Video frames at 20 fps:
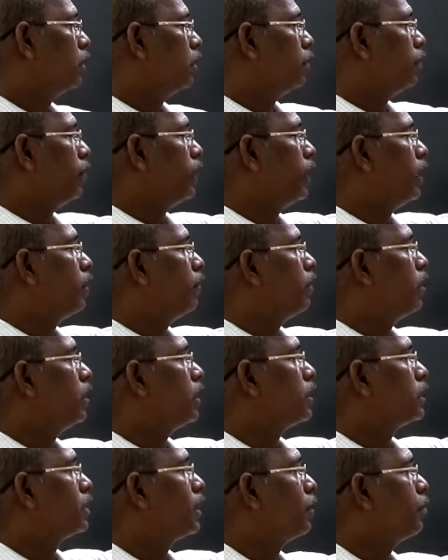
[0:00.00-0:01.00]
Whenever
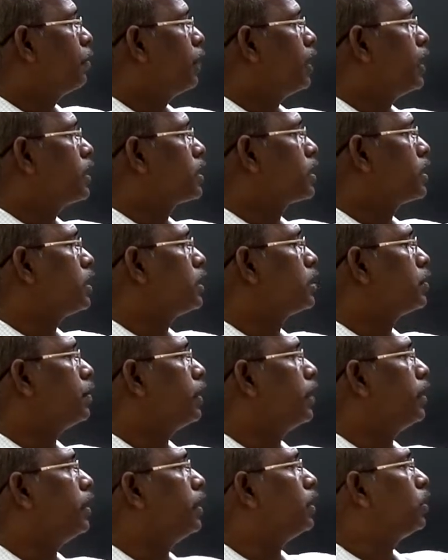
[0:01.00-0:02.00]
the separations
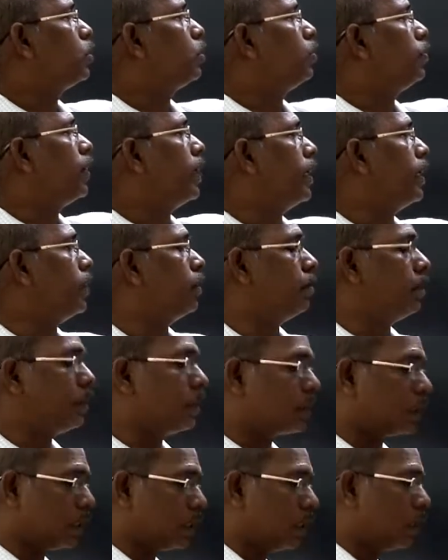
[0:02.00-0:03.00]
between two
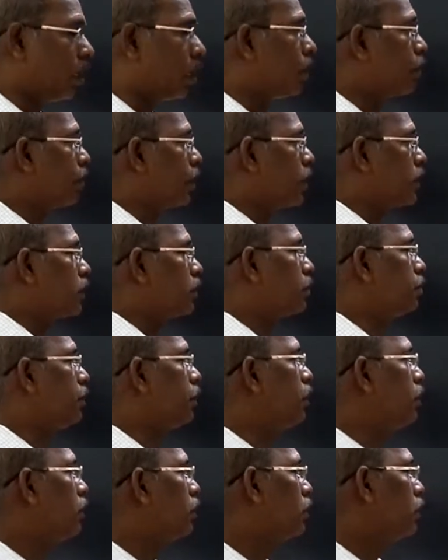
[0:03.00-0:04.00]
variables not
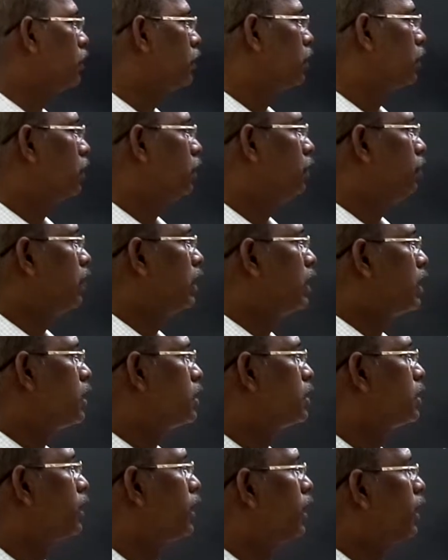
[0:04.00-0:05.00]
possible, we can
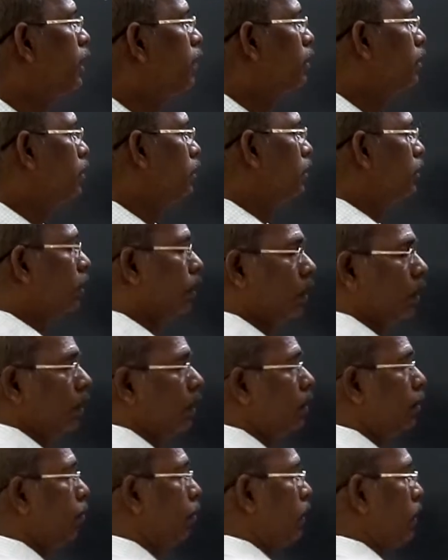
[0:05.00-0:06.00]
say an
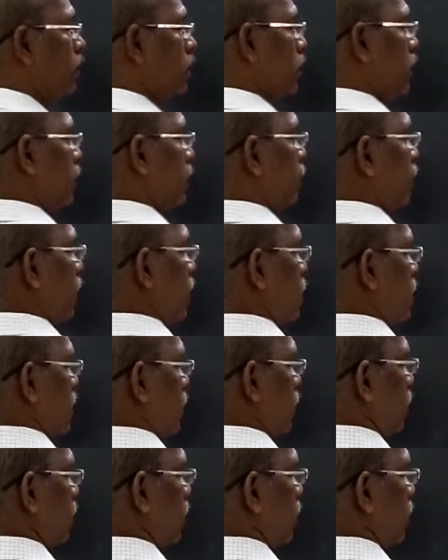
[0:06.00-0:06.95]
implicit function.